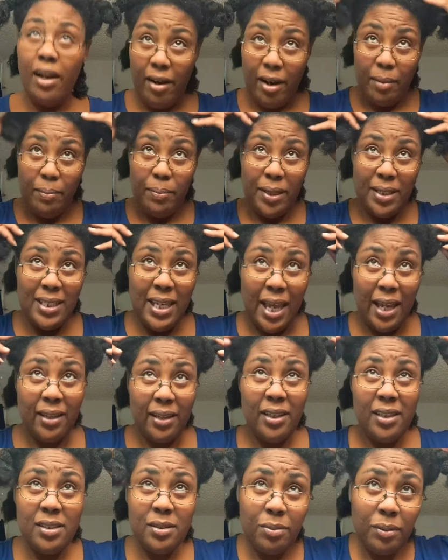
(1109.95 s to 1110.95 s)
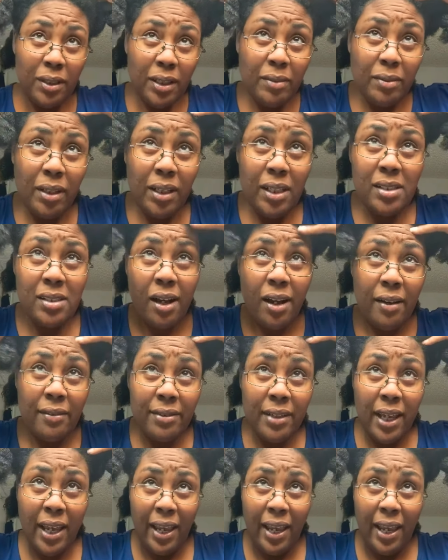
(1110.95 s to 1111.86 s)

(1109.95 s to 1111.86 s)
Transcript: Alright, but yeah, it's really, really soft.